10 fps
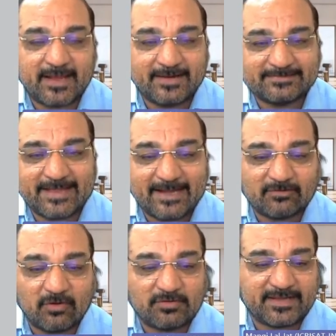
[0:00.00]
And in
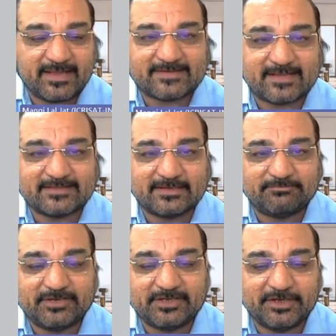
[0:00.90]
that context, I
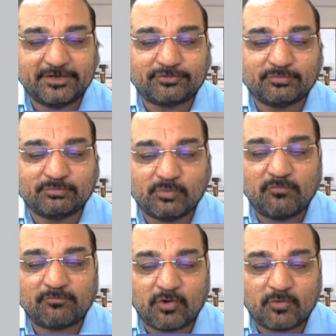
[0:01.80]
think we need to
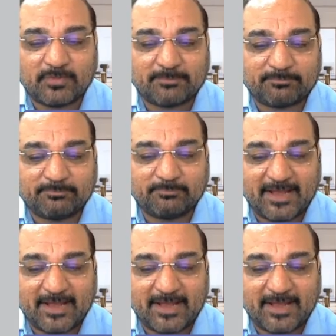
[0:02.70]
move from a